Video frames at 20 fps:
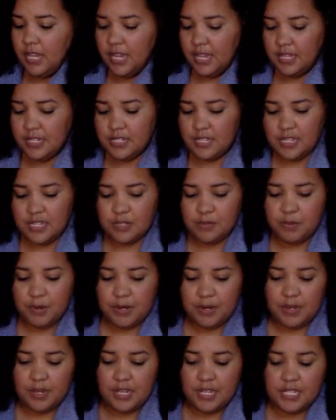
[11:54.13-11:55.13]
Is this
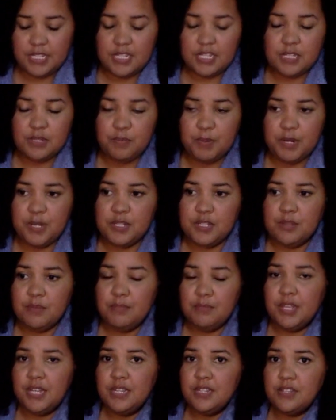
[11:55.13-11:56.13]

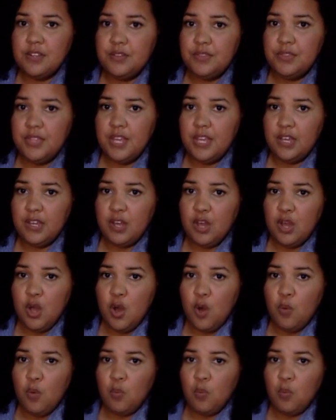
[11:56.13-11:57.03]
person, place, or thing